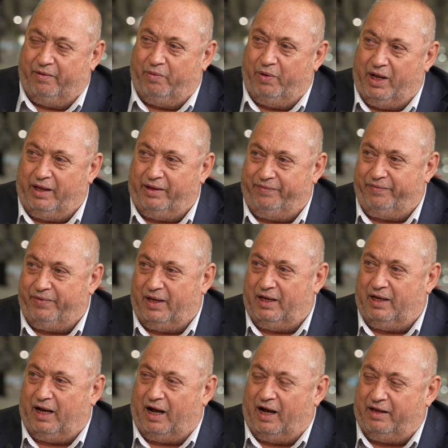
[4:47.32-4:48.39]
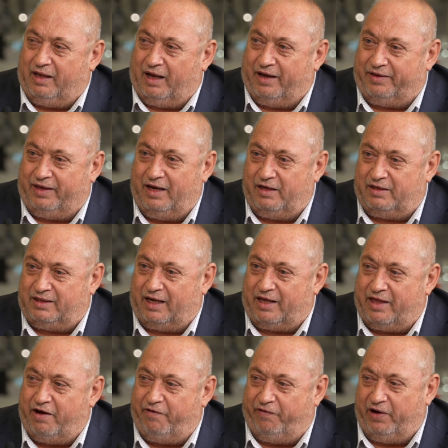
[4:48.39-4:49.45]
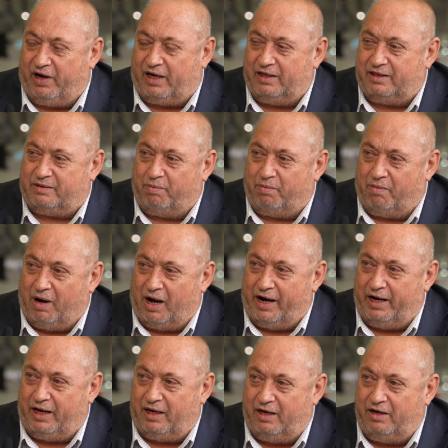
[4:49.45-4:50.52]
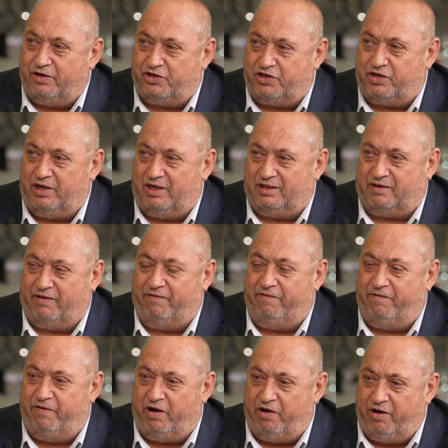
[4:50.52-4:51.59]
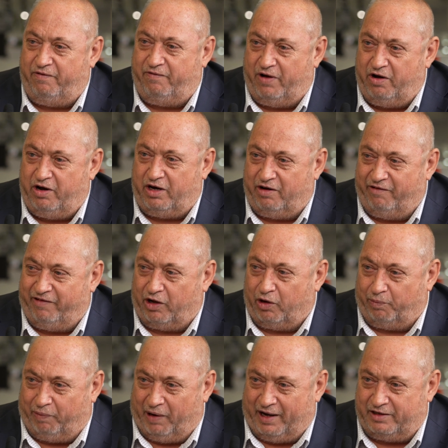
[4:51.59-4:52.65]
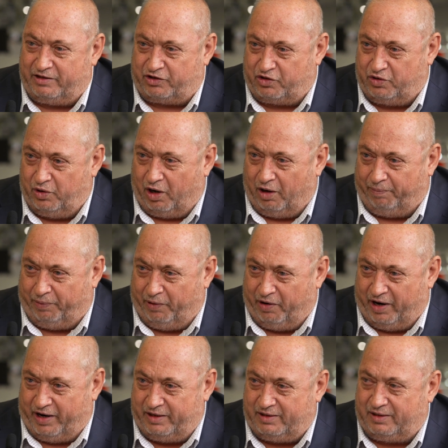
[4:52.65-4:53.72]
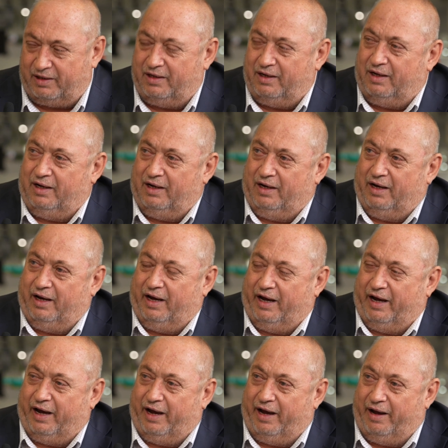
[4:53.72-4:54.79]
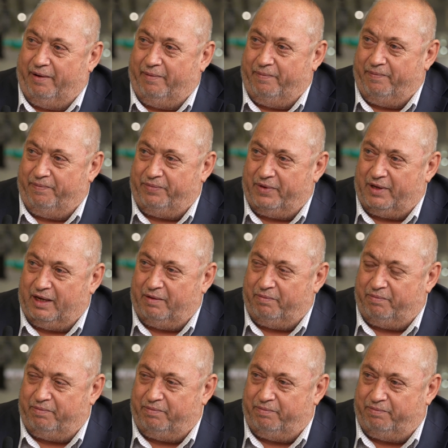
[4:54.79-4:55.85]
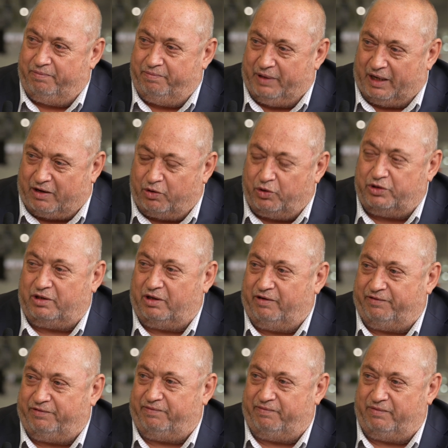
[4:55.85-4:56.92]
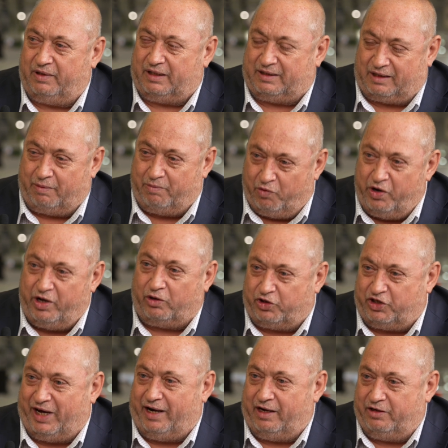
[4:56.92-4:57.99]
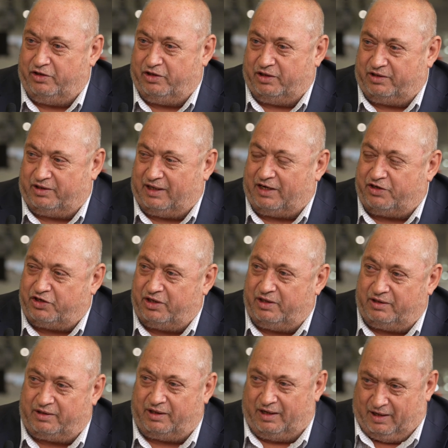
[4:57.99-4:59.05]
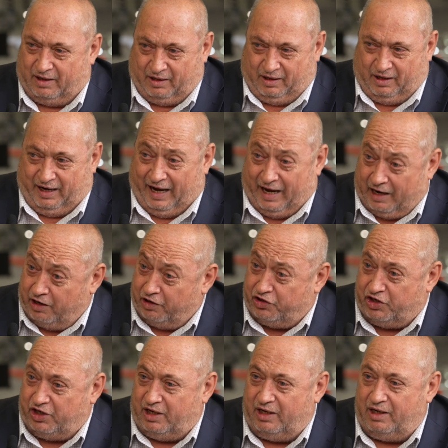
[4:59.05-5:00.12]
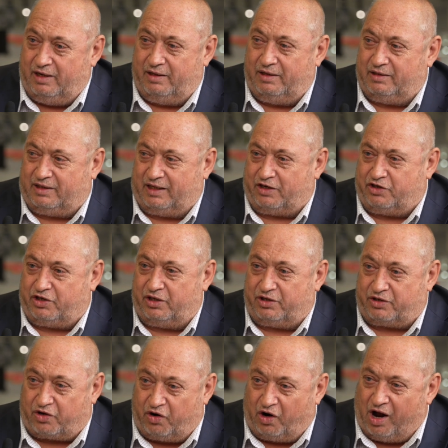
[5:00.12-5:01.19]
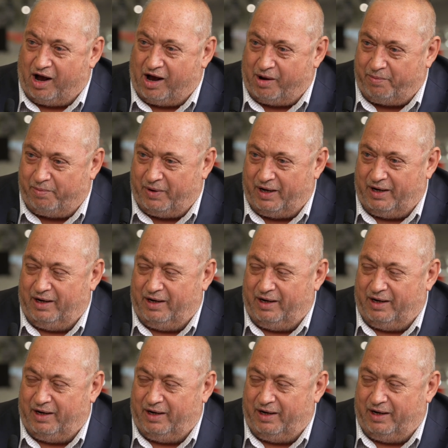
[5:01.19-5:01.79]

Well, I think South Africa's mining industry is a very, very difficult place to operate because of some real challenges such as energy, such as crime,